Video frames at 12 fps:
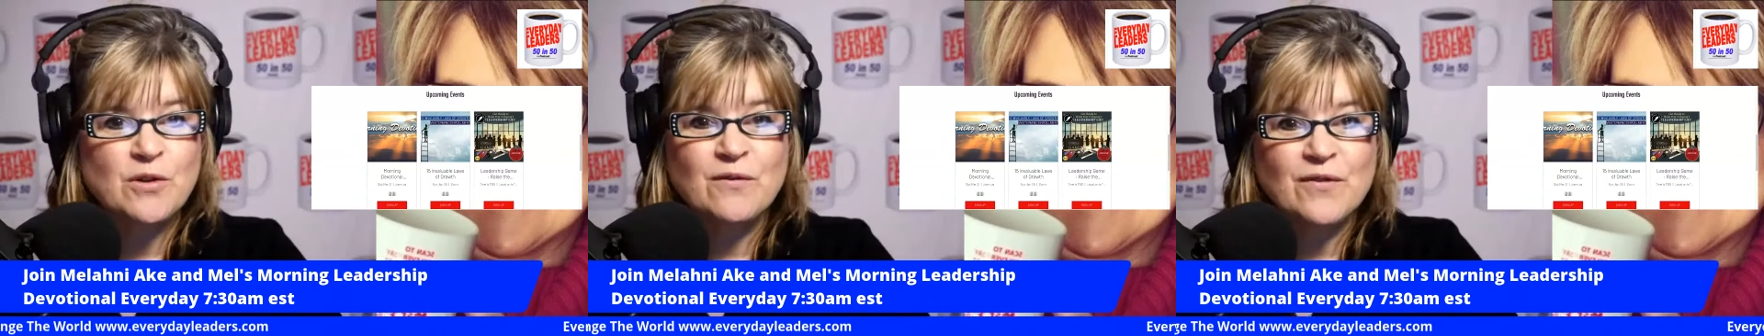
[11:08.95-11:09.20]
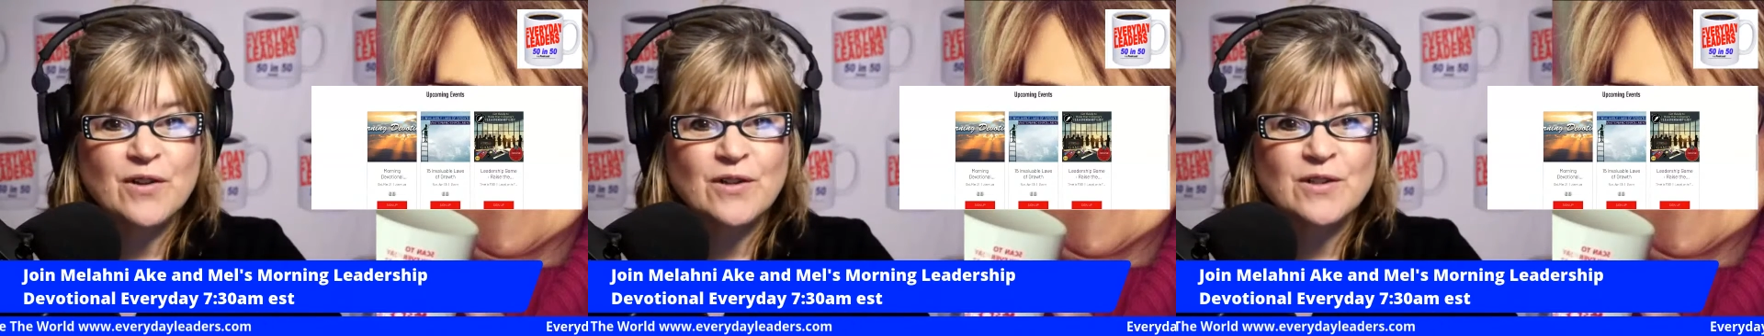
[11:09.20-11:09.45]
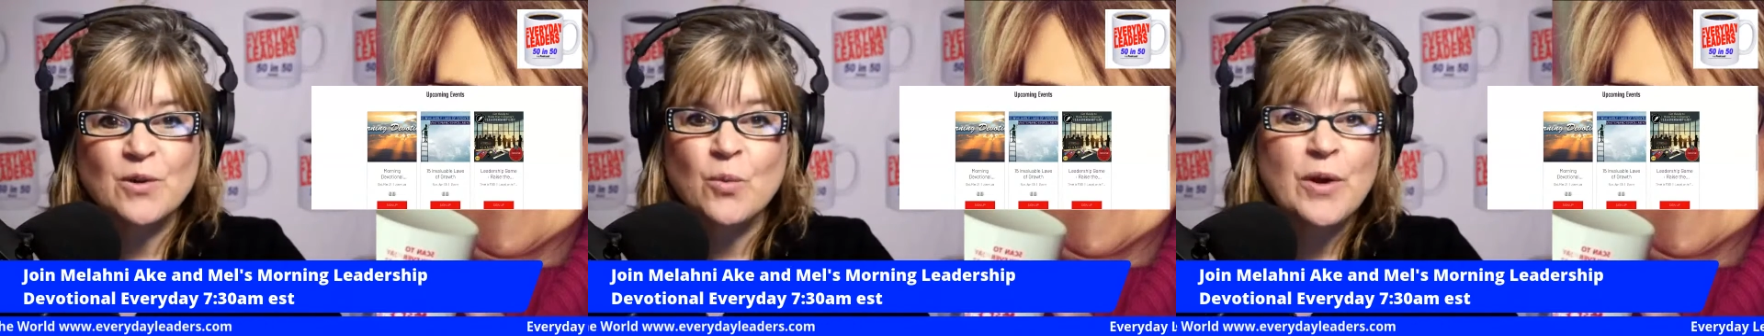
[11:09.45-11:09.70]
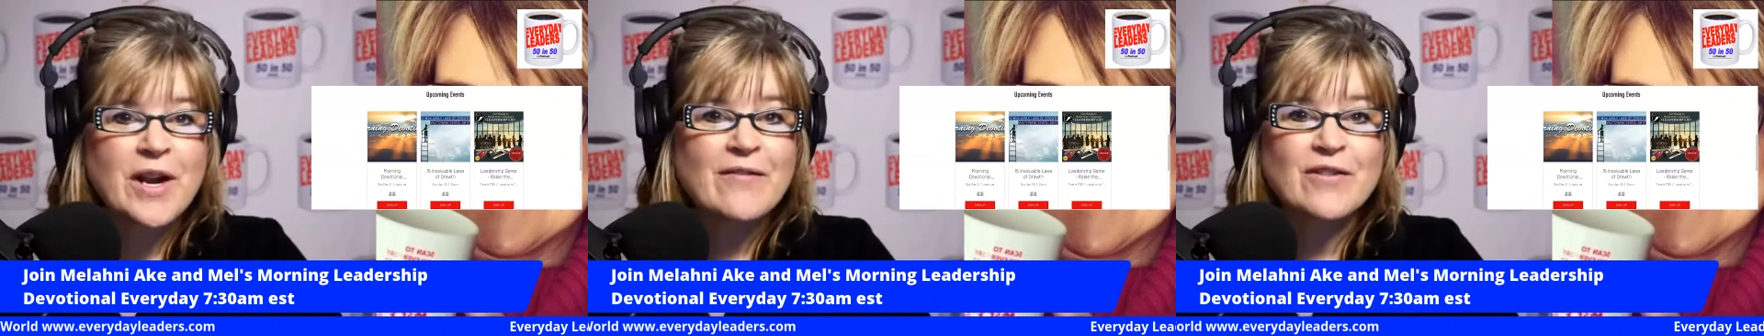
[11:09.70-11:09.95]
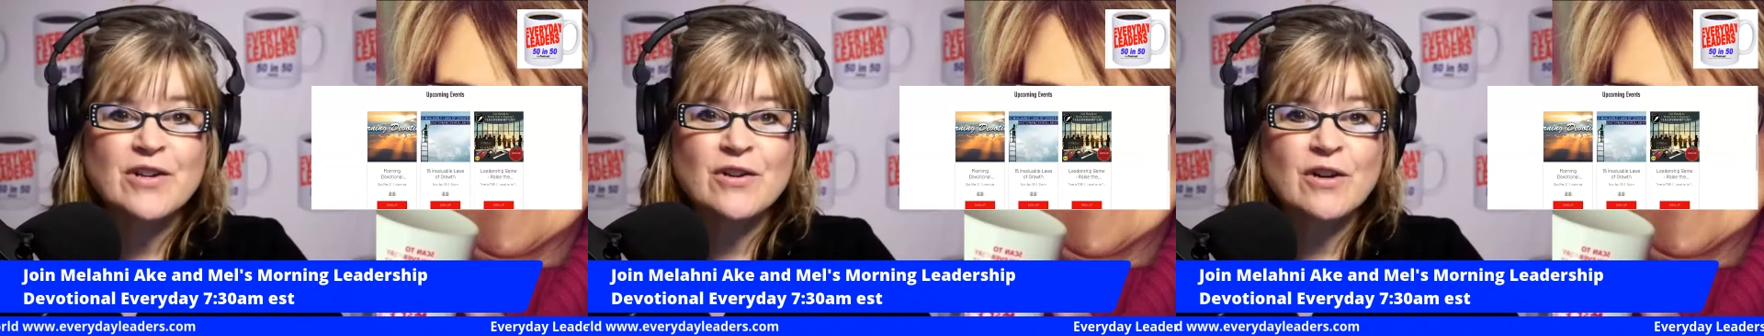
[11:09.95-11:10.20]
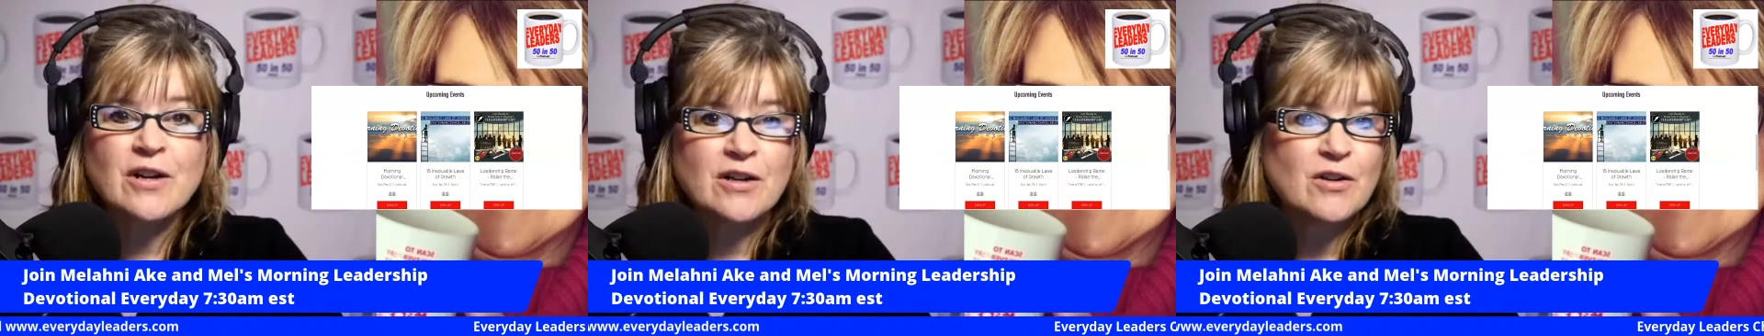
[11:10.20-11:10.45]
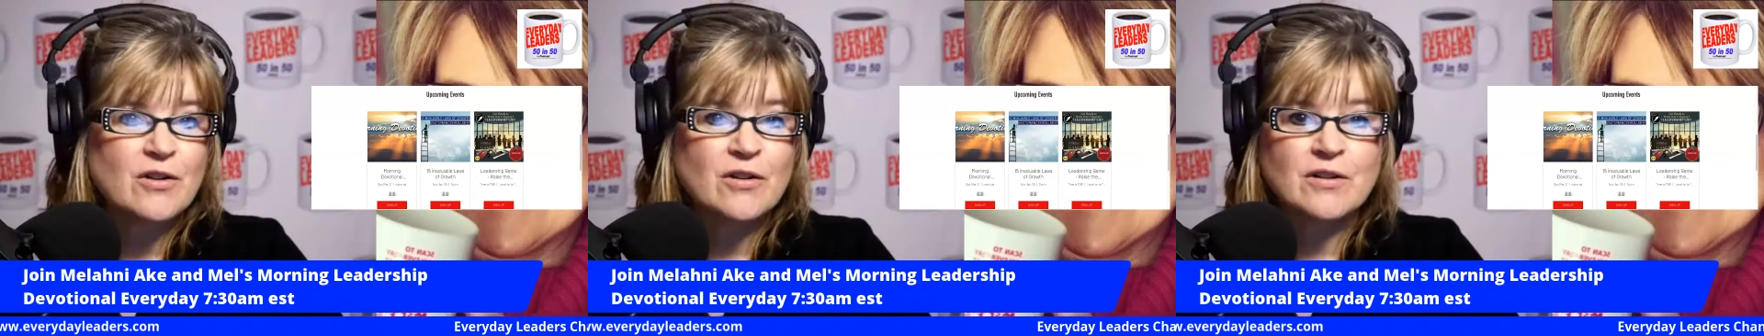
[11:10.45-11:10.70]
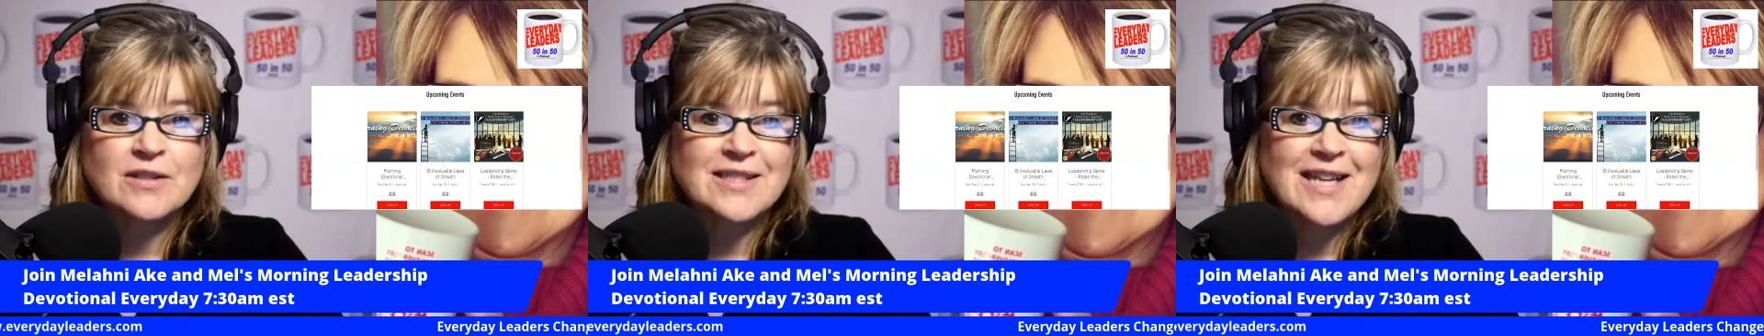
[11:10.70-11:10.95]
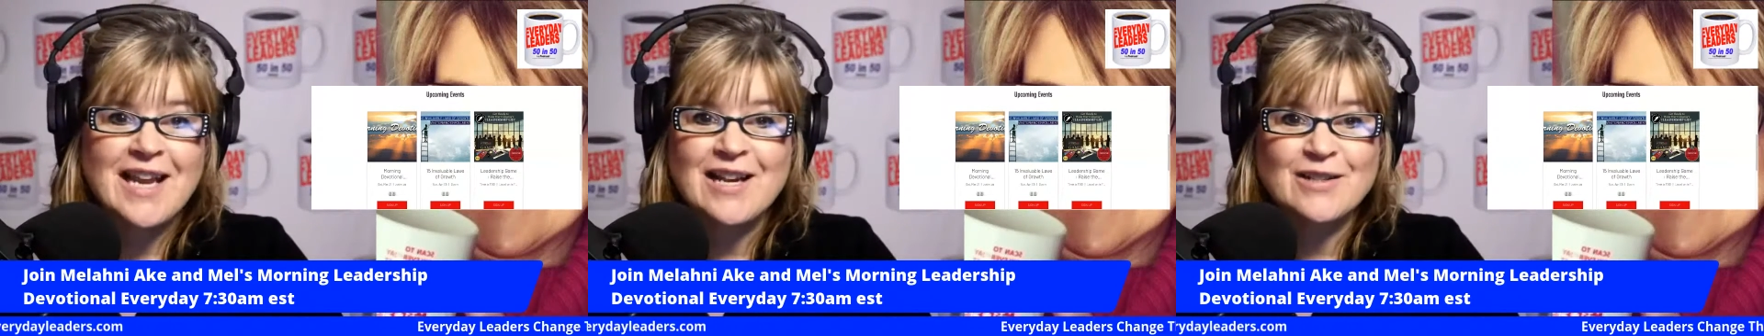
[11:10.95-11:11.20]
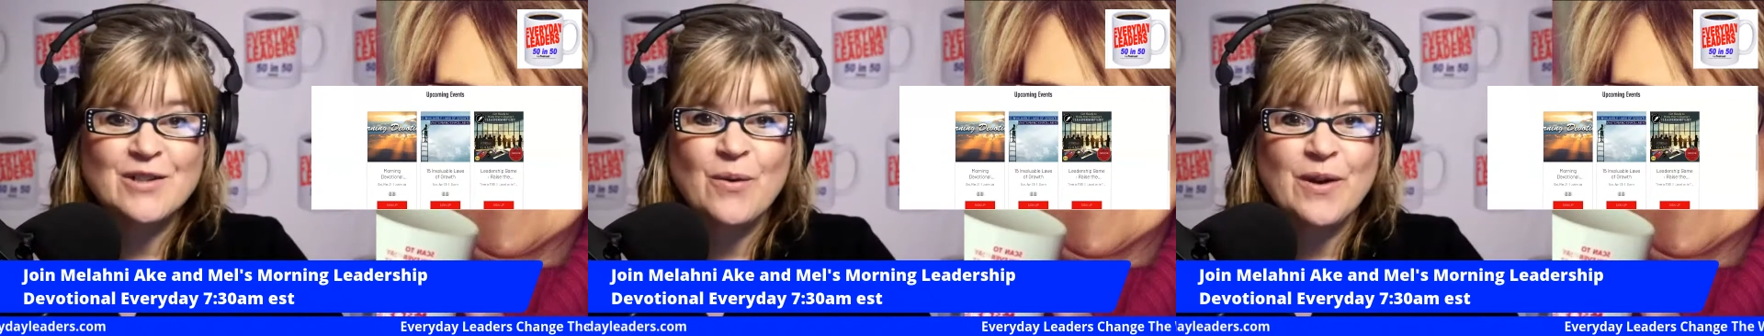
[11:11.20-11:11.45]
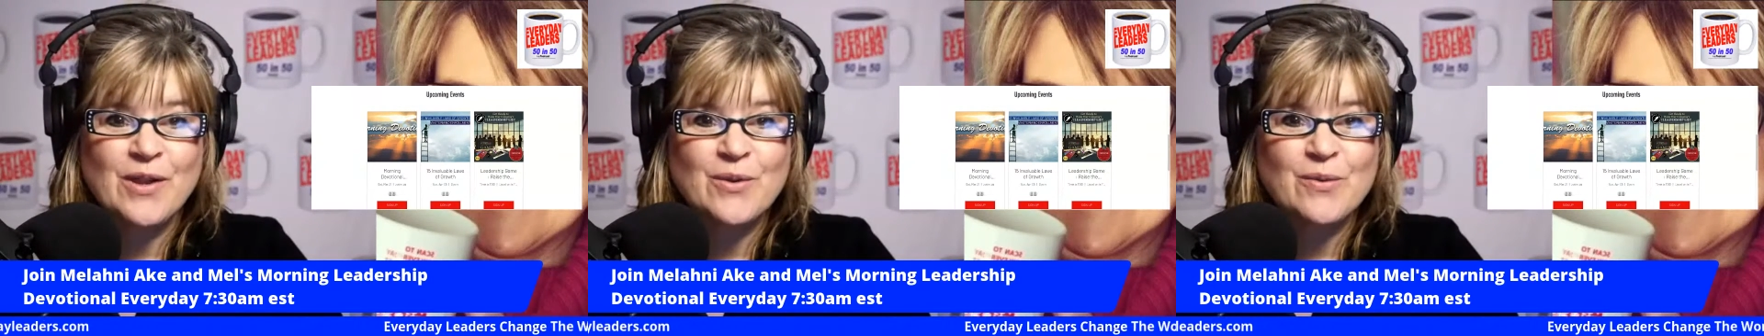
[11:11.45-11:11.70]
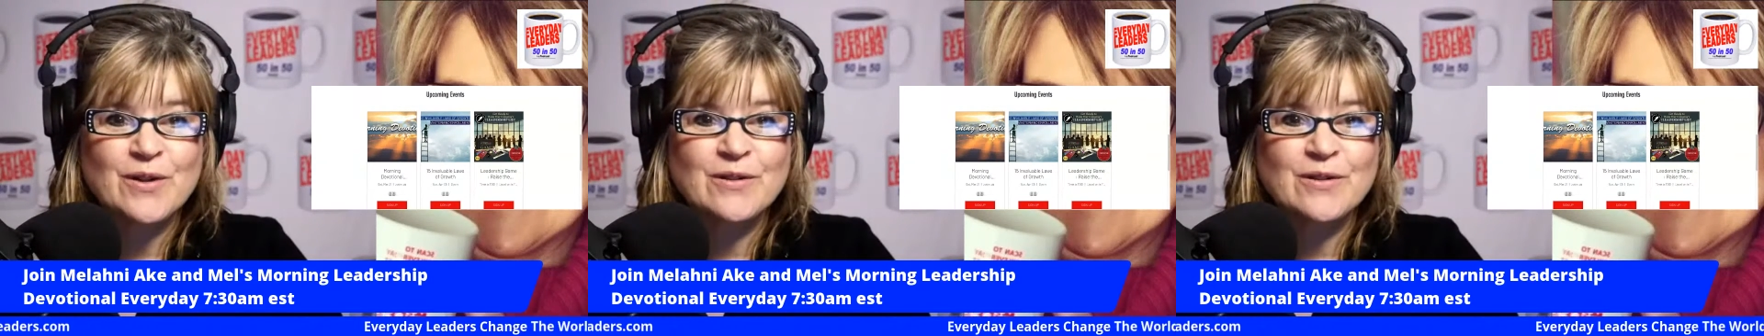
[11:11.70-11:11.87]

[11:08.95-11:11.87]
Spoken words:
1st or whatever your state is going through.